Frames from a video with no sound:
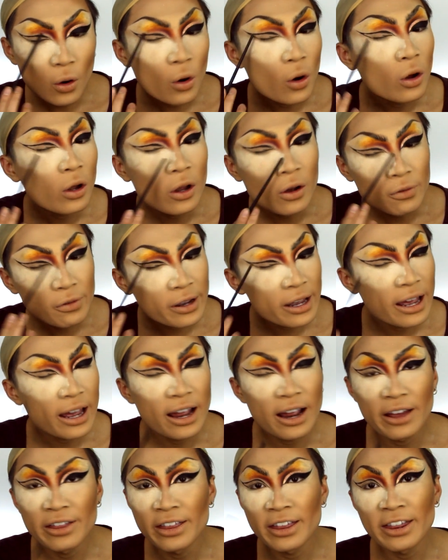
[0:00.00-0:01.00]
all over
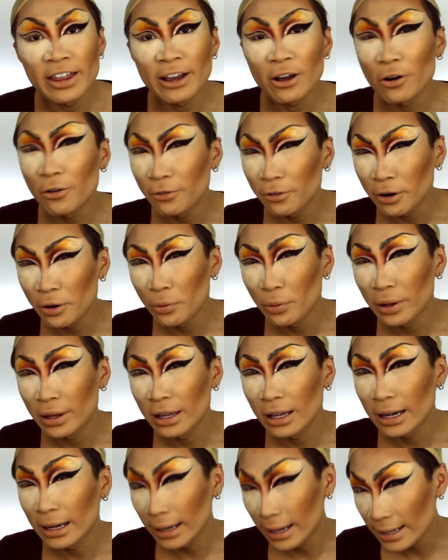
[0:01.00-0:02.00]
here and then they cover it
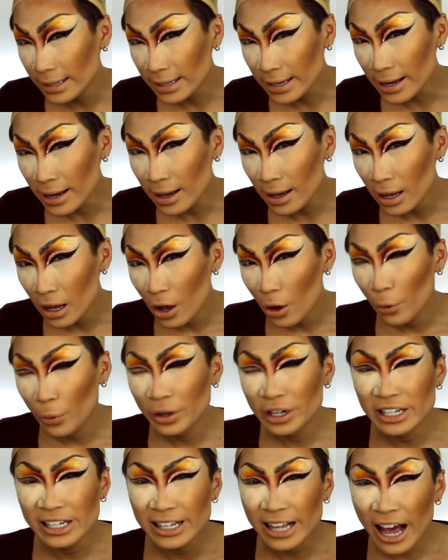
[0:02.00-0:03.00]
with glitter,
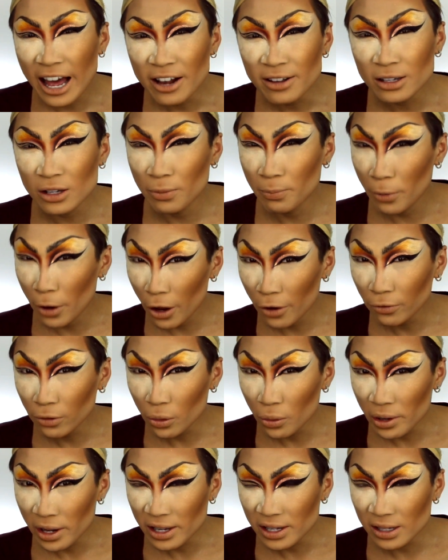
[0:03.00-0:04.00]
which is kind of
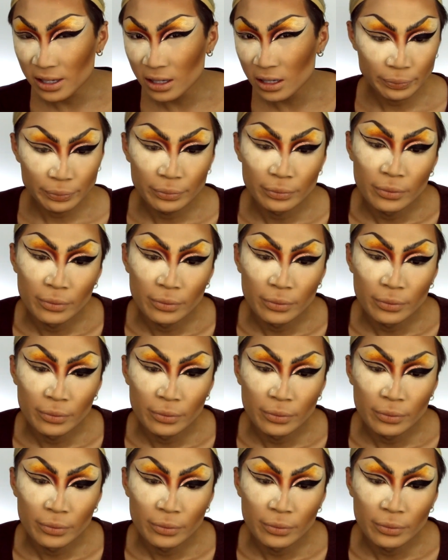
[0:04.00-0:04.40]
superfluous.